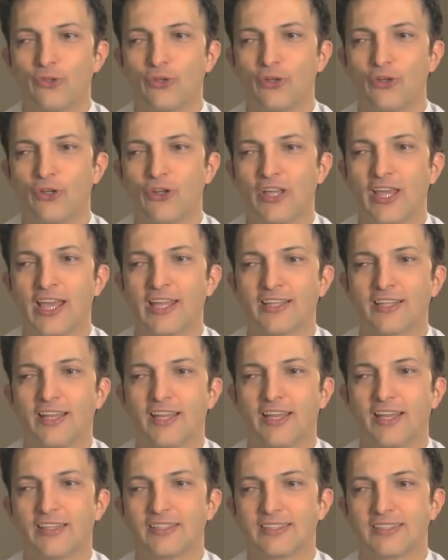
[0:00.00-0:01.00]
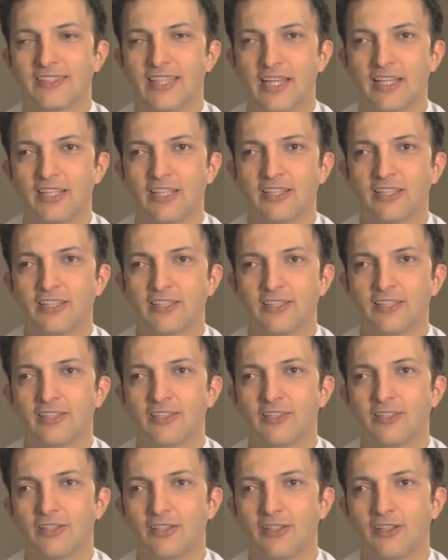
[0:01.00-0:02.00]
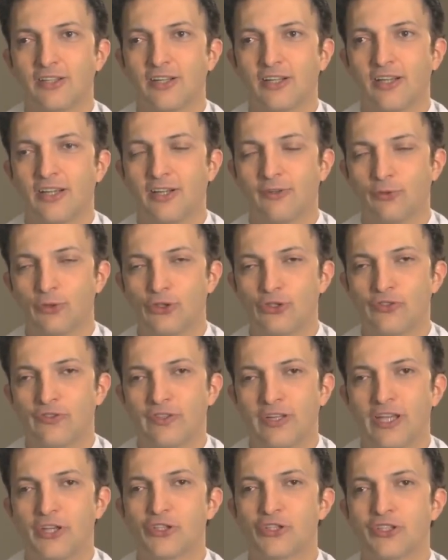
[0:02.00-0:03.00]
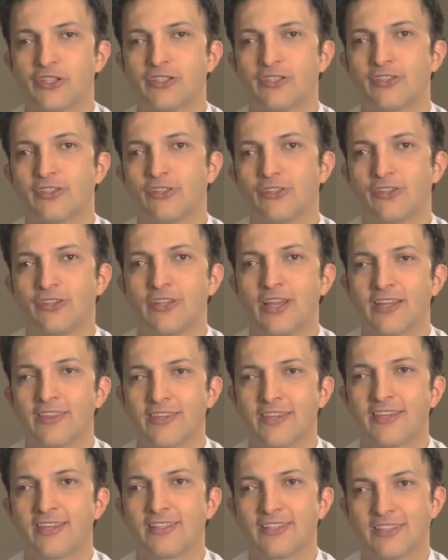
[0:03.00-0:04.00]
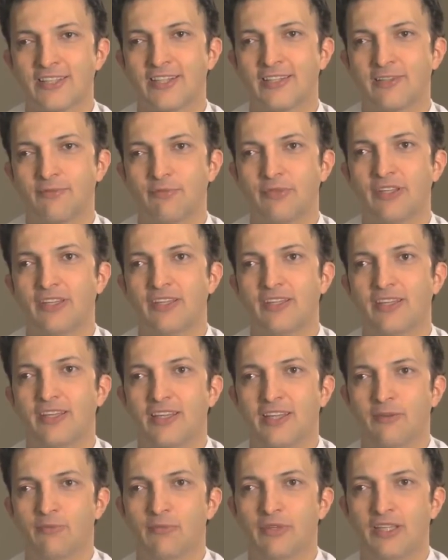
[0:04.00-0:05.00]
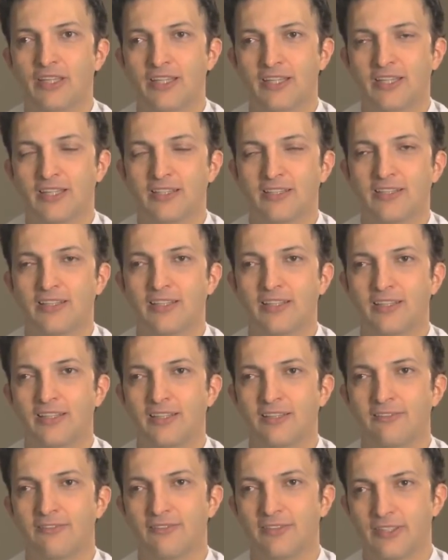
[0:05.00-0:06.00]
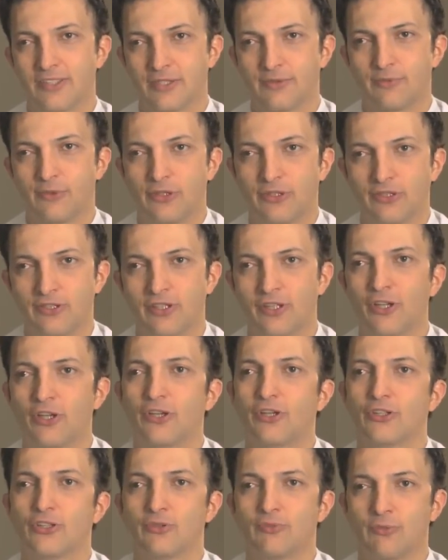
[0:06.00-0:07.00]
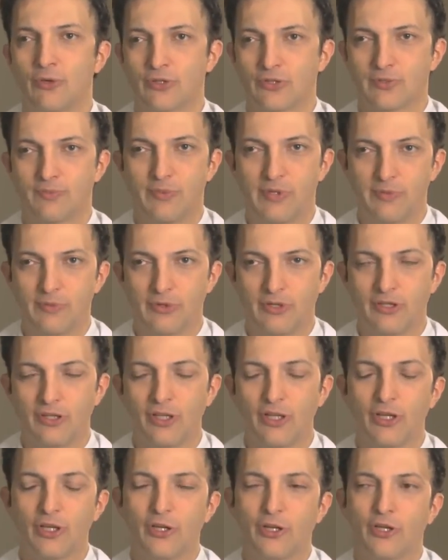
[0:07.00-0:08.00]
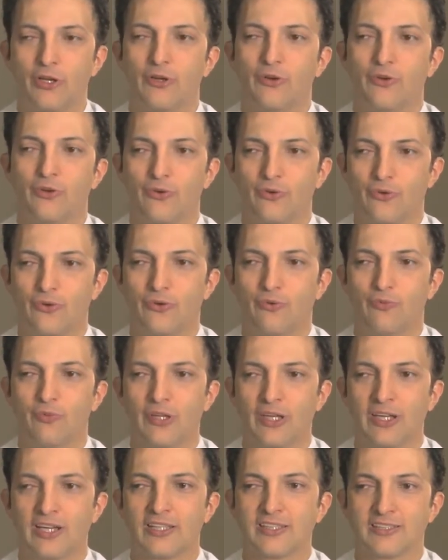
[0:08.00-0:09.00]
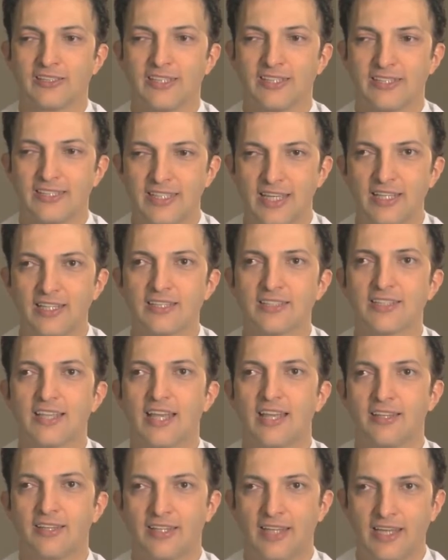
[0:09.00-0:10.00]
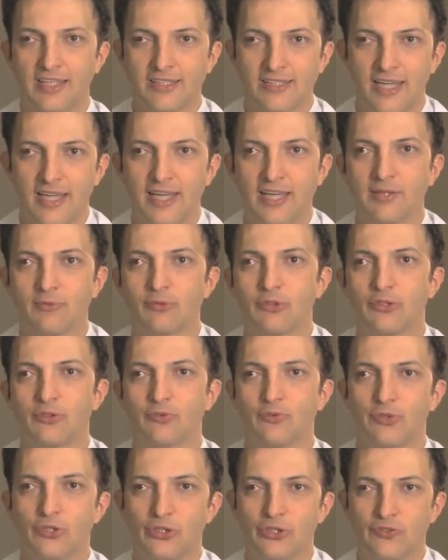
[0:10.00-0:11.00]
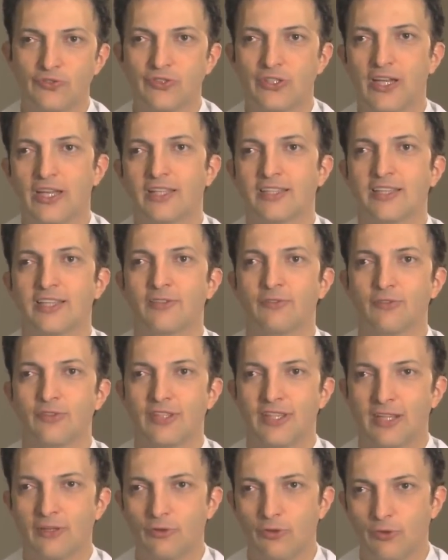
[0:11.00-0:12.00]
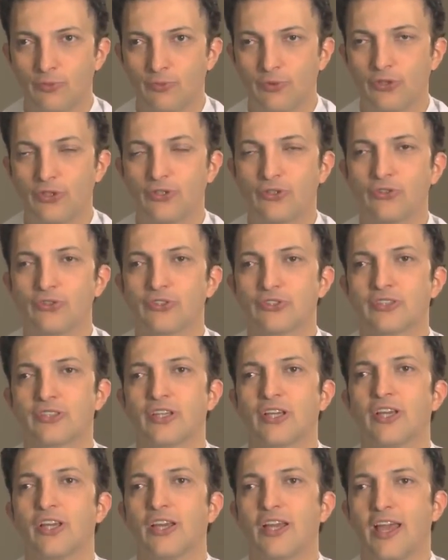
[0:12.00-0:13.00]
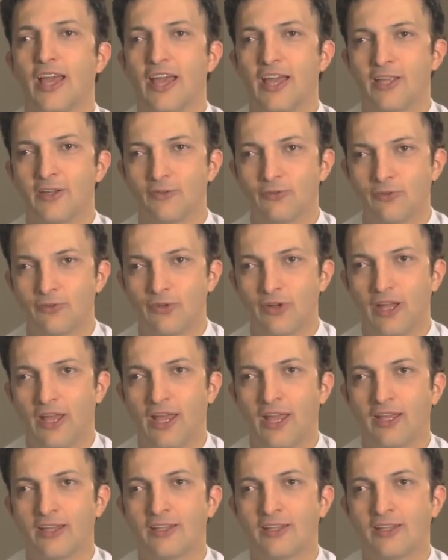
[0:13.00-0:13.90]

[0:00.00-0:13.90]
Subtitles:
you look at cellular rejuvenation, nothing is going to be immediately visible to most people, because the cells take time to rejuvenate and to produce and